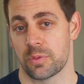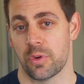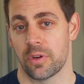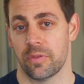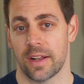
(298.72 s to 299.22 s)

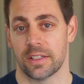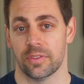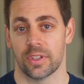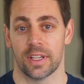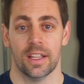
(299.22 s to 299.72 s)
more
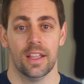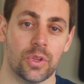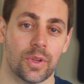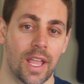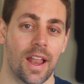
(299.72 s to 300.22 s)
effectively,
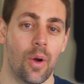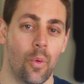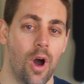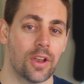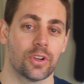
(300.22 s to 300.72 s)
you cannot
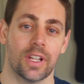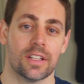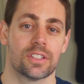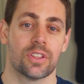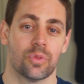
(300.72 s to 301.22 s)
wander
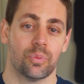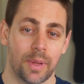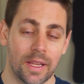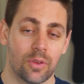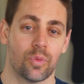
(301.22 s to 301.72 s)
into the
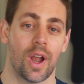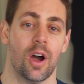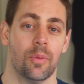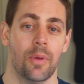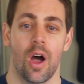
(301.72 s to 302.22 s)
big
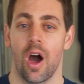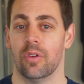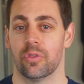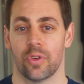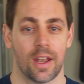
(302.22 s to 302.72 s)
realm
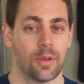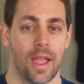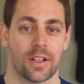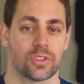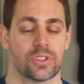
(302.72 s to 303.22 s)
of random
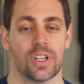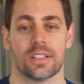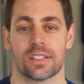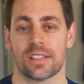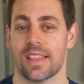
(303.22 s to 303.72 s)

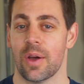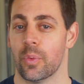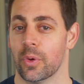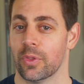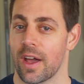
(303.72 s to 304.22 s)
exercises that
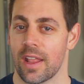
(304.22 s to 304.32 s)
will not